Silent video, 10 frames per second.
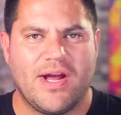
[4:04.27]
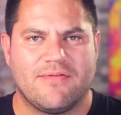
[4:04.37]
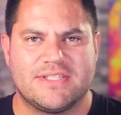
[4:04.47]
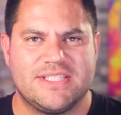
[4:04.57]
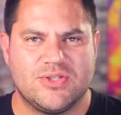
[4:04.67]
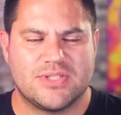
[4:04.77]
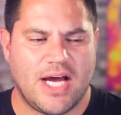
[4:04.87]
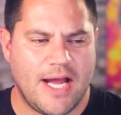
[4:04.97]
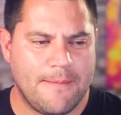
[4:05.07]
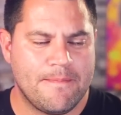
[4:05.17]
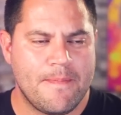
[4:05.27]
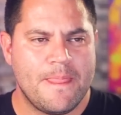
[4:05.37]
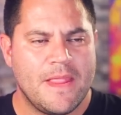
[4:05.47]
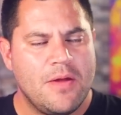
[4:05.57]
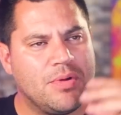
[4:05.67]
every single time,
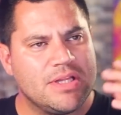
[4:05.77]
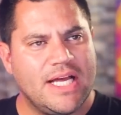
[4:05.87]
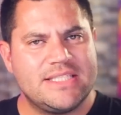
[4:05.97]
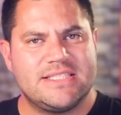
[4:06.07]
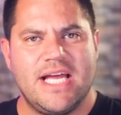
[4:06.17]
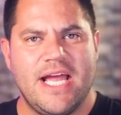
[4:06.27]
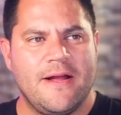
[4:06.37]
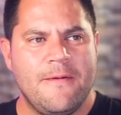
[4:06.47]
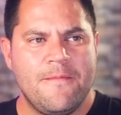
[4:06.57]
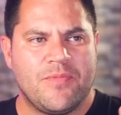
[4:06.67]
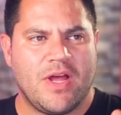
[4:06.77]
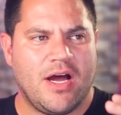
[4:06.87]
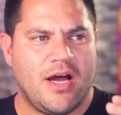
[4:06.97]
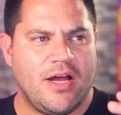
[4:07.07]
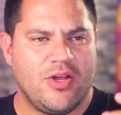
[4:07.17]
but let's say,
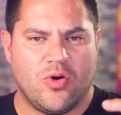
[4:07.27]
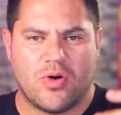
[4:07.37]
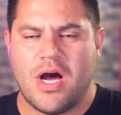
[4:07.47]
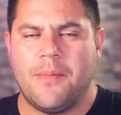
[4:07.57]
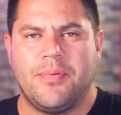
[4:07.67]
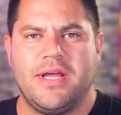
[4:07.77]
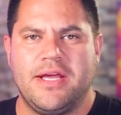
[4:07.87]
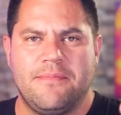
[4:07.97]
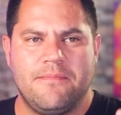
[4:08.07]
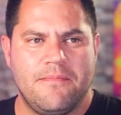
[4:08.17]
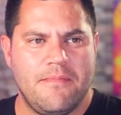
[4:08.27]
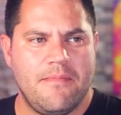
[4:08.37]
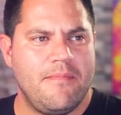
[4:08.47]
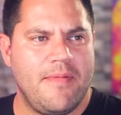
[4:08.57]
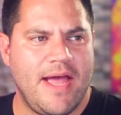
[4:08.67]
company
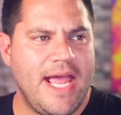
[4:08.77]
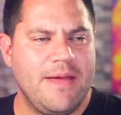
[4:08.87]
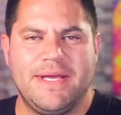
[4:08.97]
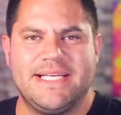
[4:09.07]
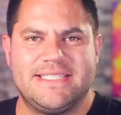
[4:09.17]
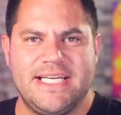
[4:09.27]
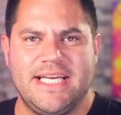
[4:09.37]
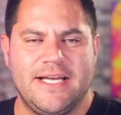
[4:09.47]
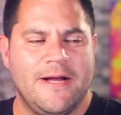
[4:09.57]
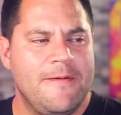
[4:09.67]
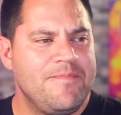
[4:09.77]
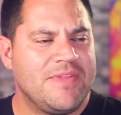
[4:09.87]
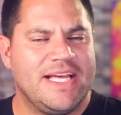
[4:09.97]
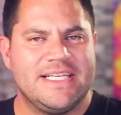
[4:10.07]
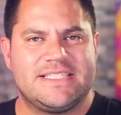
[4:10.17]
ABC
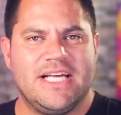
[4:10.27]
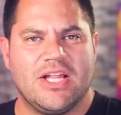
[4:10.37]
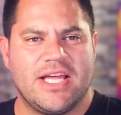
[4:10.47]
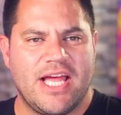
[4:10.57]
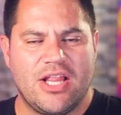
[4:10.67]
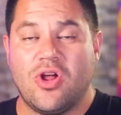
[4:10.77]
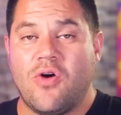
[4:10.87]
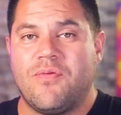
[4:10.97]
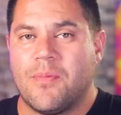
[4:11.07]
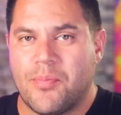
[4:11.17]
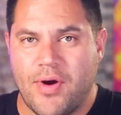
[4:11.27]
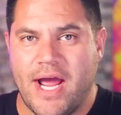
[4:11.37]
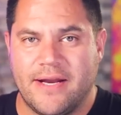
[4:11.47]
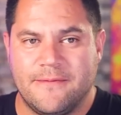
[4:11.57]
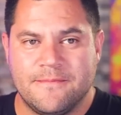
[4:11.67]
is selling a loaf of
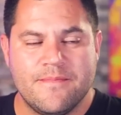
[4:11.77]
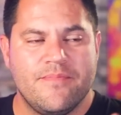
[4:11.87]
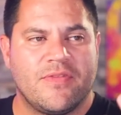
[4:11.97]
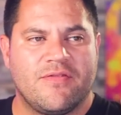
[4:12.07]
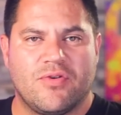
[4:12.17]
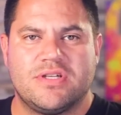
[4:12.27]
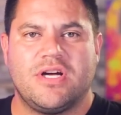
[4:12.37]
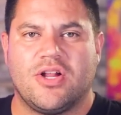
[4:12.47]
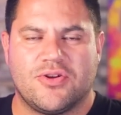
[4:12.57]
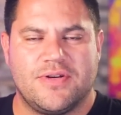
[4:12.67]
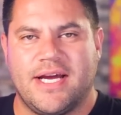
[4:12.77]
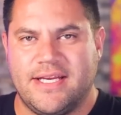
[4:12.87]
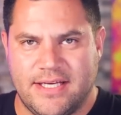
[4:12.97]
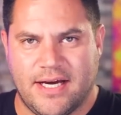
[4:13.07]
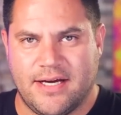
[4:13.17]
bread for
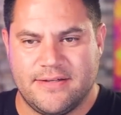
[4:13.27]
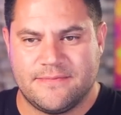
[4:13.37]
$1.99.